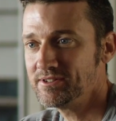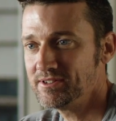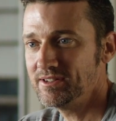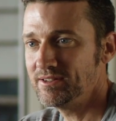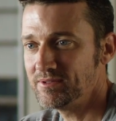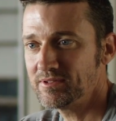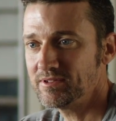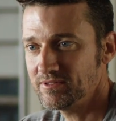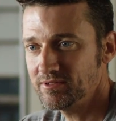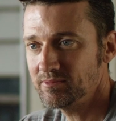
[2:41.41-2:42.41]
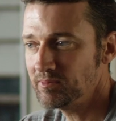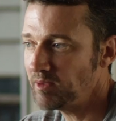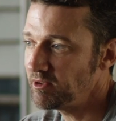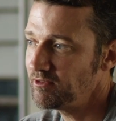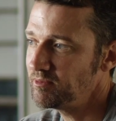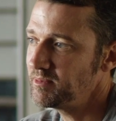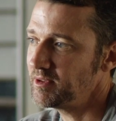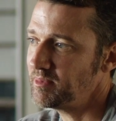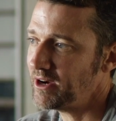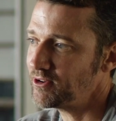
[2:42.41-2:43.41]
and maybe even a
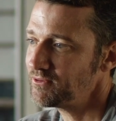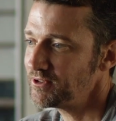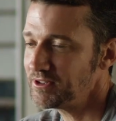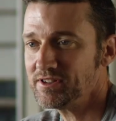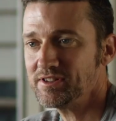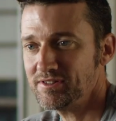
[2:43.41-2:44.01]
bit powerful.